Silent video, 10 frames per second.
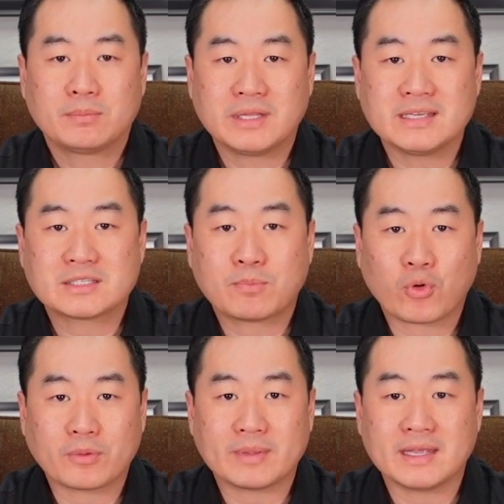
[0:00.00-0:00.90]
Please
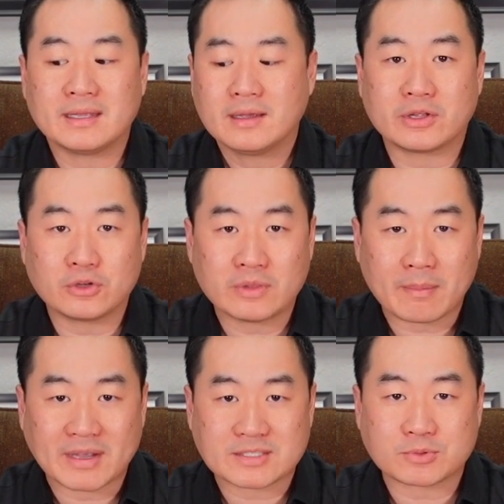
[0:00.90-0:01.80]
support me. You can do
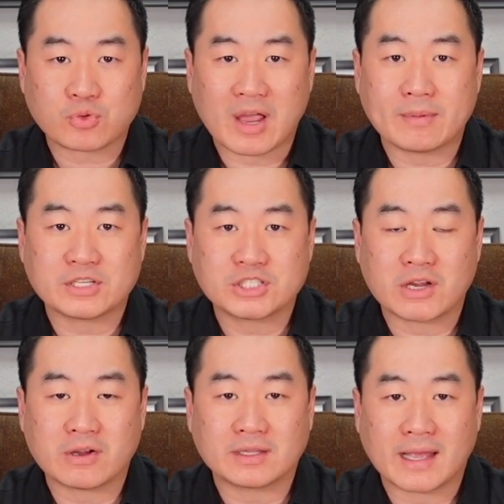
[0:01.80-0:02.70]
that by subscribing,
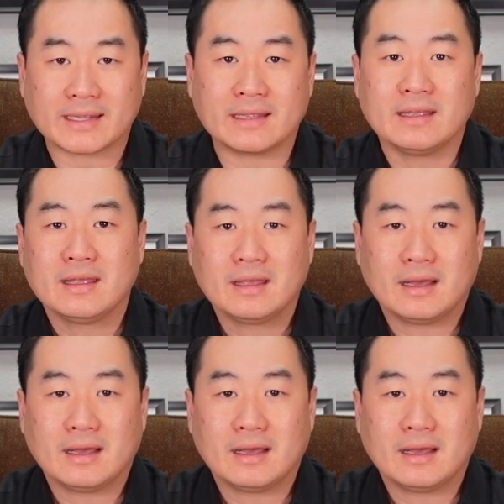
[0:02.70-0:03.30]
sharing, liking